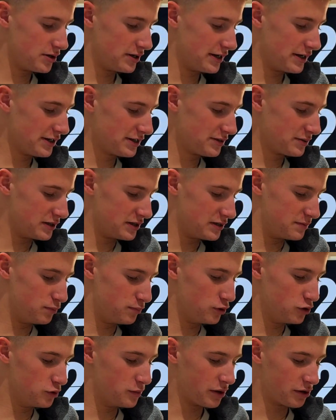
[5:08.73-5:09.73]
list is
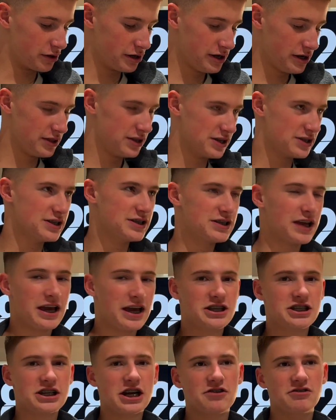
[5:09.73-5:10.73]
blueberry. This is
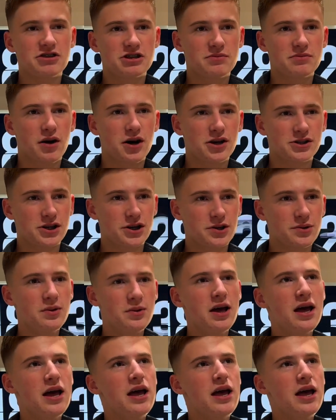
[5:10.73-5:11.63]
a cherry tomato.